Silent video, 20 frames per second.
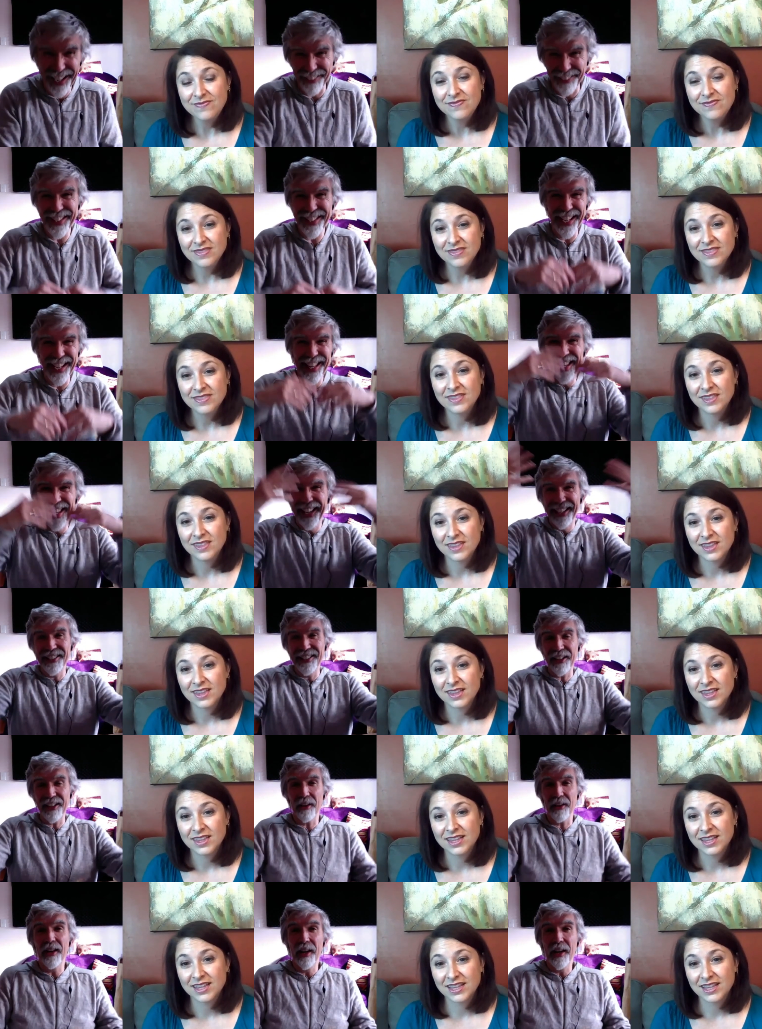Speaker 1: I mean, you
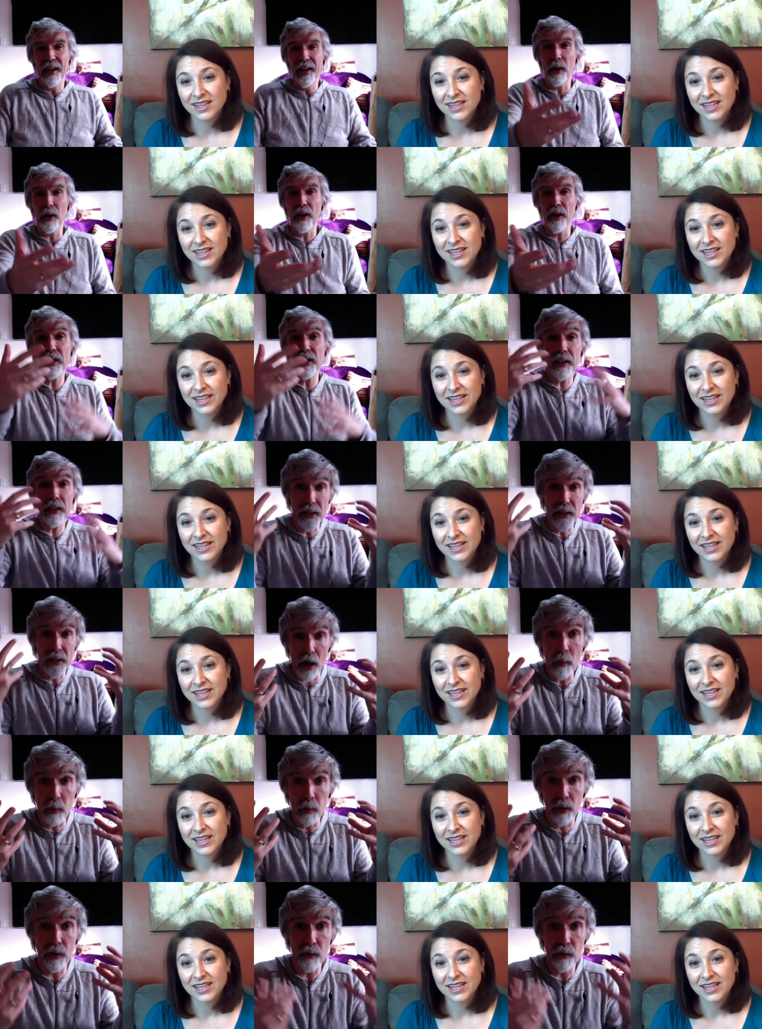know, perfect
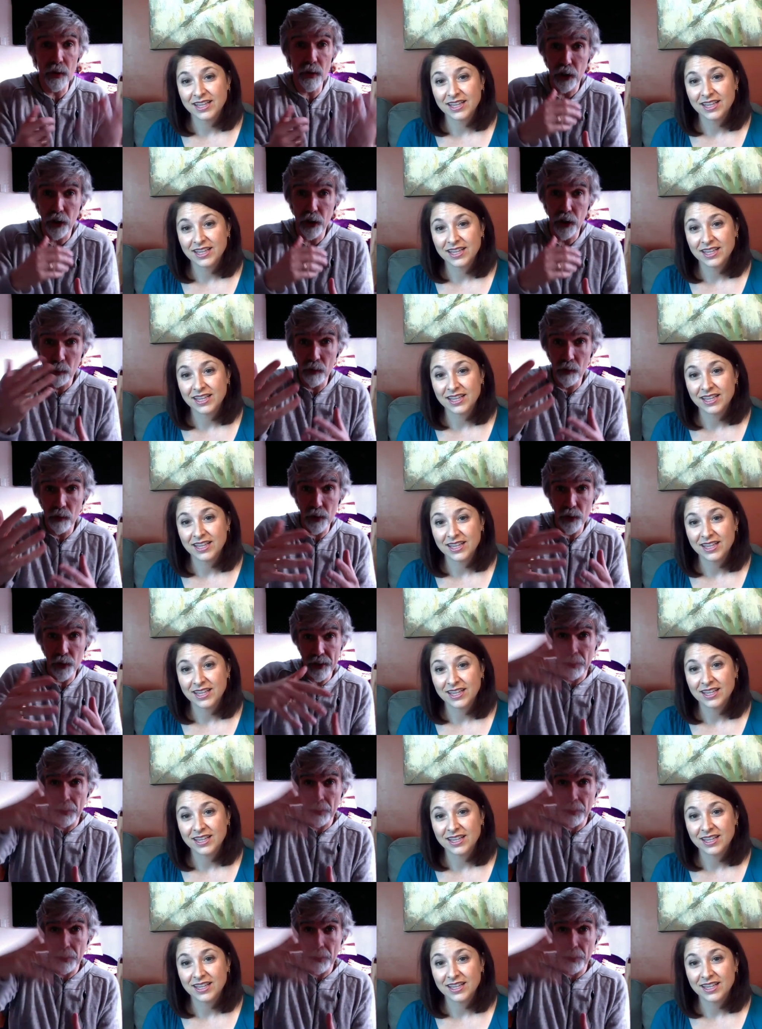example of what the human voice is